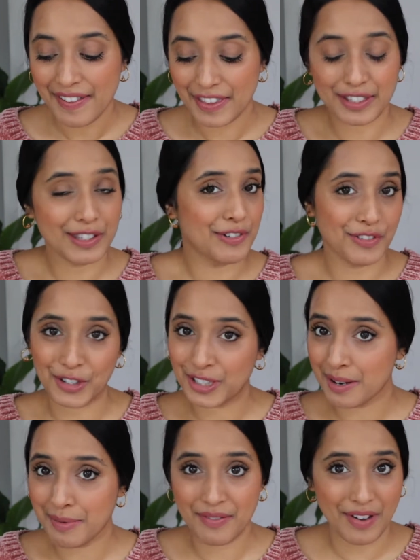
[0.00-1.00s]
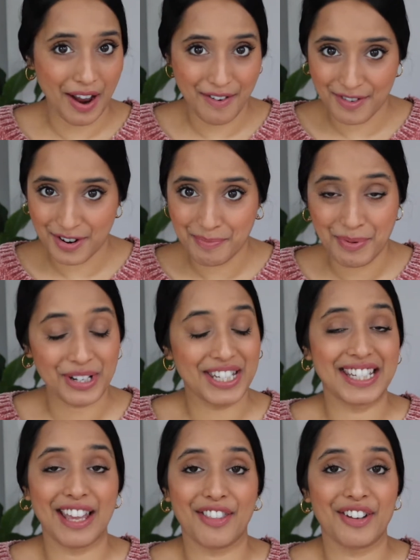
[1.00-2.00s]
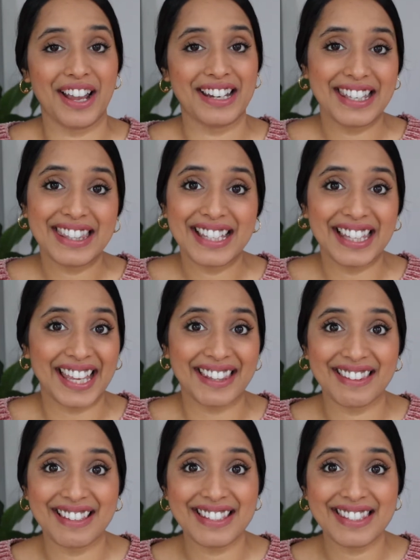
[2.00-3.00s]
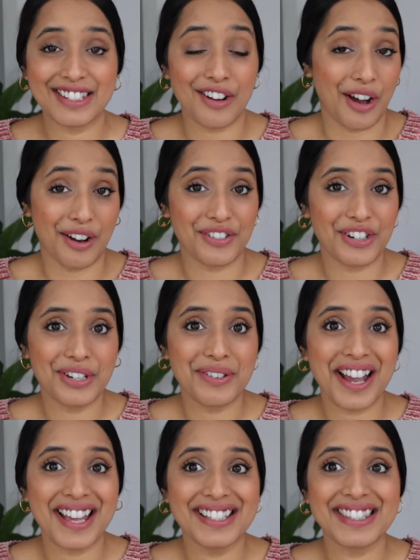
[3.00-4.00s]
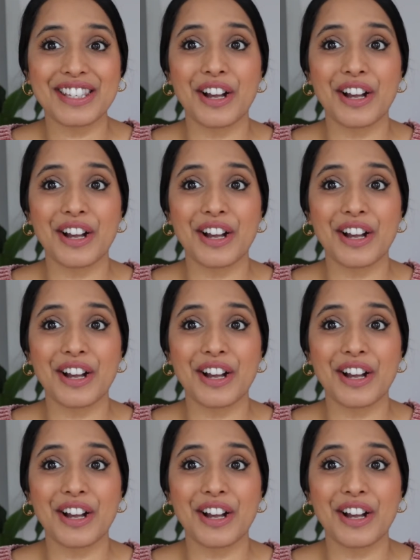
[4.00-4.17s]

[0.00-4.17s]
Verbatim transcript: This is the first time I've ever put together anything like this to offer you guys,